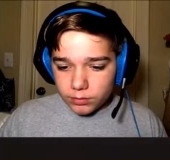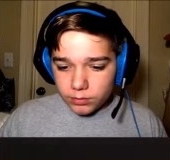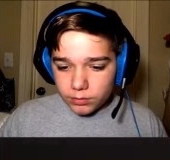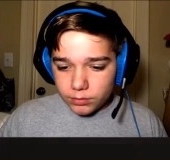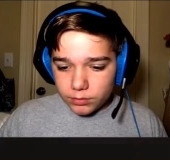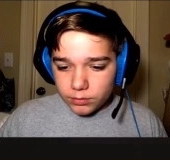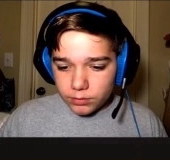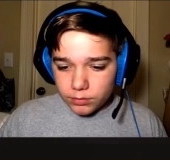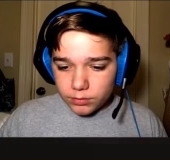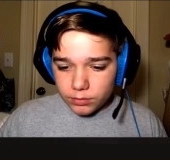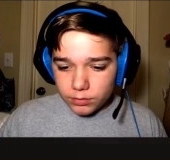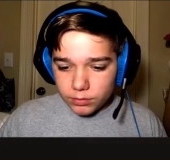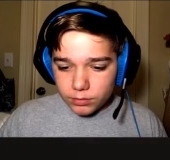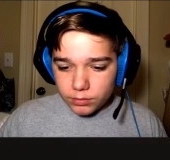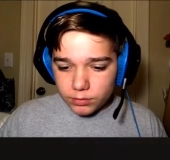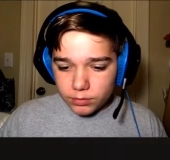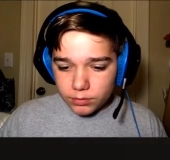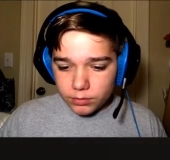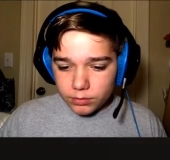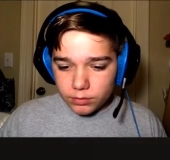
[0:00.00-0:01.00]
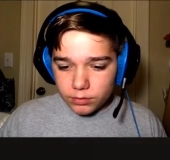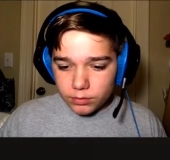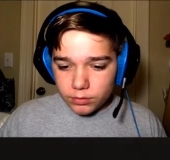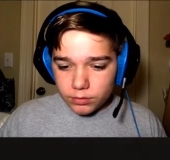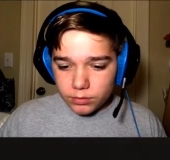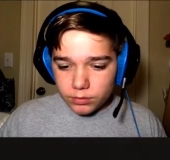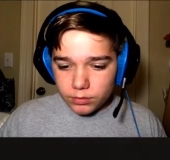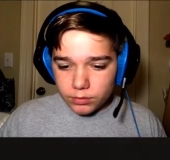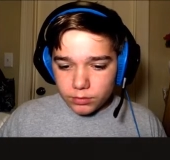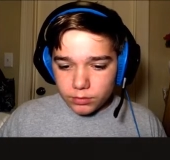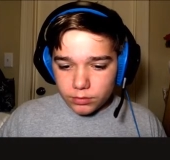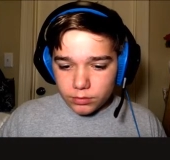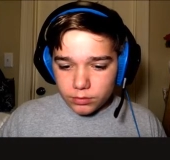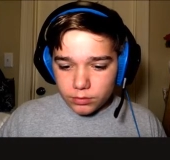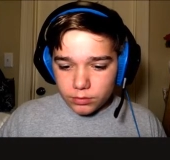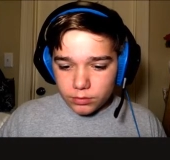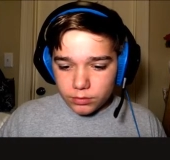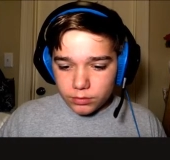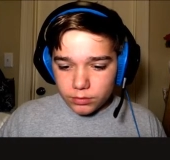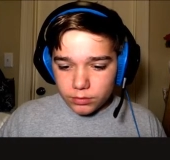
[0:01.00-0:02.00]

(no one is talking)